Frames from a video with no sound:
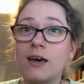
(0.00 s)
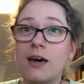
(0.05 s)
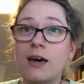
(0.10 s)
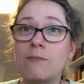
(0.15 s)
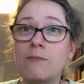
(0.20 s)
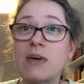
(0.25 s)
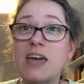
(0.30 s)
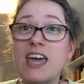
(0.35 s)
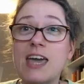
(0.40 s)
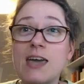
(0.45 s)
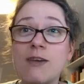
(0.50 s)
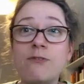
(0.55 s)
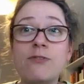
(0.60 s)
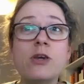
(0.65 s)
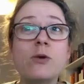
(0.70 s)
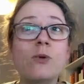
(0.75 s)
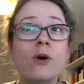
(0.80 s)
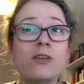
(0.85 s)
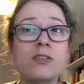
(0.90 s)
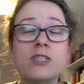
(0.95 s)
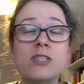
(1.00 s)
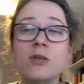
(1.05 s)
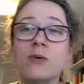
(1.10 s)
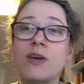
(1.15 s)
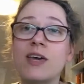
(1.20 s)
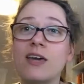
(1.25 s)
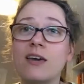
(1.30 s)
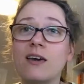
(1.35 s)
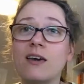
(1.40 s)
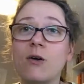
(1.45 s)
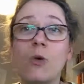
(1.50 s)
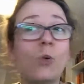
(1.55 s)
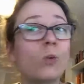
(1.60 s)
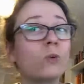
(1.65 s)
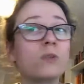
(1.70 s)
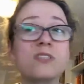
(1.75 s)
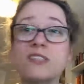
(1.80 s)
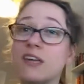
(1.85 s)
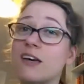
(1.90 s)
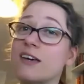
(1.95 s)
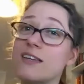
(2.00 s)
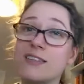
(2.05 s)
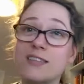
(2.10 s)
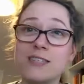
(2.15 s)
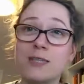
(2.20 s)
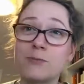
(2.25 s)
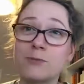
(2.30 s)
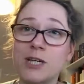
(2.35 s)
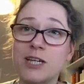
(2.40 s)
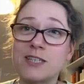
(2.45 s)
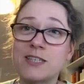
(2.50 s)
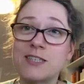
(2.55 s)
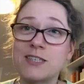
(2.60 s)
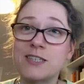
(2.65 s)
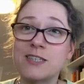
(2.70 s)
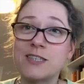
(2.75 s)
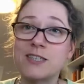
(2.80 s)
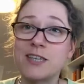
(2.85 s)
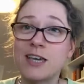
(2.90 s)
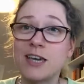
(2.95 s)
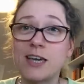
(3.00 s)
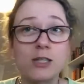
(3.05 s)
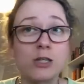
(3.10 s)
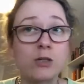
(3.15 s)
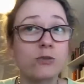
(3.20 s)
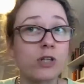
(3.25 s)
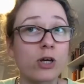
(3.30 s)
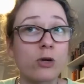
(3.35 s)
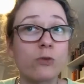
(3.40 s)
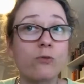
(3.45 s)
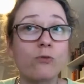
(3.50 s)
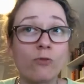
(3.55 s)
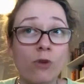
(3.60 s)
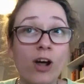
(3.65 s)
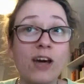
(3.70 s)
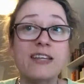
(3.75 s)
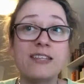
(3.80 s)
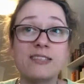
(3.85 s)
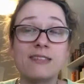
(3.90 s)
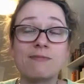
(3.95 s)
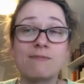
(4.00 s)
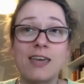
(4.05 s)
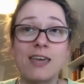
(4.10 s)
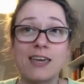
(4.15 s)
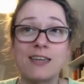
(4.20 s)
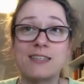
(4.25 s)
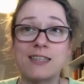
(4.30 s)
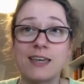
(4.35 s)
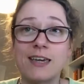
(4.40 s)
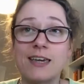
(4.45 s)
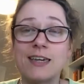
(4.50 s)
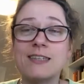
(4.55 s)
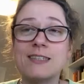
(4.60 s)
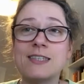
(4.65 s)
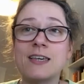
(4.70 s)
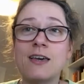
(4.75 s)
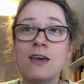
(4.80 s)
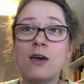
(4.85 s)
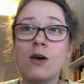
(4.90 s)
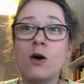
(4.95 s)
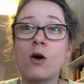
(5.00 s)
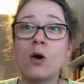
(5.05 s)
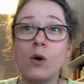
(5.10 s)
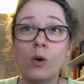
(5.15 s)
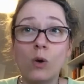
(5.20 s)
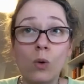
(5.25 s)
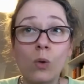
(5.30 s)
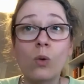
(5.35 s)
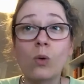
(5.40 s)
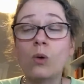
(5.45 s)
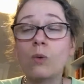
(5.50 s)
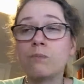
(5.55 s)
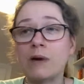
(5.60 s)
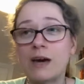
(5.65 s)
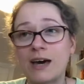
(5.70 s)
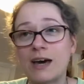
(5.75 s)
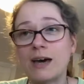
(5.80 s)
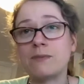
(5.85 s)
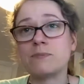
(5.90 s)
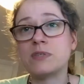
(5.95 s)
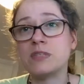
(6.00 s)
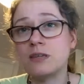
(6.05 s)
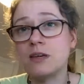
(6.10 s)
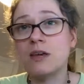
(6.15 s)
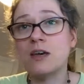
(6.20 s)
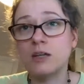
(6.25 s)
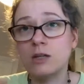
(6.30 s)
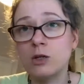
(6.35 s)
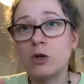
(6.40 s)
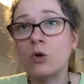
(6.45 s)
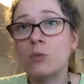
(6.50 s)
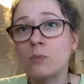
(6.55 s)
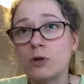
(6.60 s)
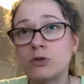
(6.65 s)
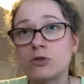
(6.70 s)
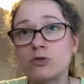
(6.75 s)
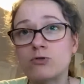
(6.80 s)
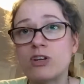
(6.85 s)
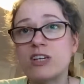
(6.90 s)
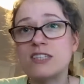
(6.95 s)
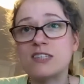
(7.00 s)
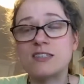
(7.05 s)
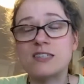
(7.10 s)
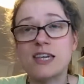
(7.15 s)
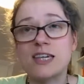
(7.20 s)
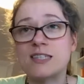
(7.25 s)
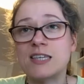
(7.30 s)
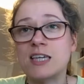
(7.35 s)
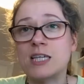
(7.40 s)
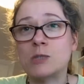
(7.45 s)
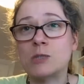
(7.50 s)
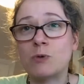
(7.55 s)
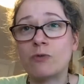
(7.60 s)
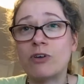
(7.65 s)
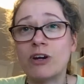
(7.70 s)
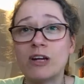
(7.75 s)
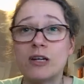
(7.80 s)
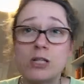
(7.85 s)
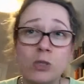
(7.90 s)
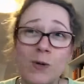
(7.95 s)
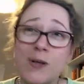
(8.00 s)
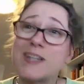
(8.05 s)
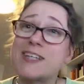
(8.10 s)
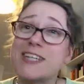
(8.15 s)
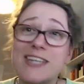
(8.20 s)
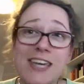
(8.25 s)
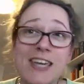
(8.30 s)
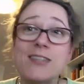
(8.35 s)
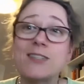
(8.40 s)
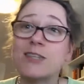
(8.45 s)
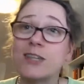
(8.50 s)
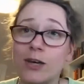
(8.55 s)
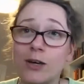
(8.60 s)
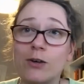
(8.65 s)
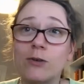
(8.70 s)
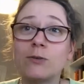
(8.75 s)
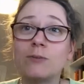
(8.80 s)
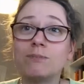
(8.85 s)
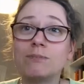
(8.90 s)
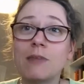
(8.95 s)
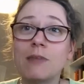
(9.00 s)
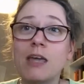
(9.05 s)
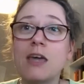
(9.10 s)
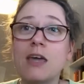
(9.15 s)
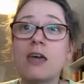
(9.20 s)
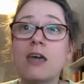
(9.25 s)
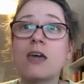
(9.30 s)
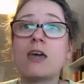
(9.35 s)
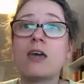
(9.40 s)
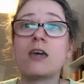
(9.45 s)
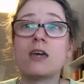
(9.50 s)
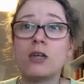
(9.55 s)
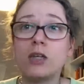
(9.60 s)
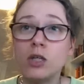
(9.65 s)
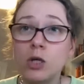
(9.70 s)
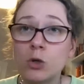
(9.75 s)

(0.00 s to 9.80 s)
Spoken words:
If you are doing all science subjects, saying you don't write essays, or perhaps your most recent essays were written 20 years ago, you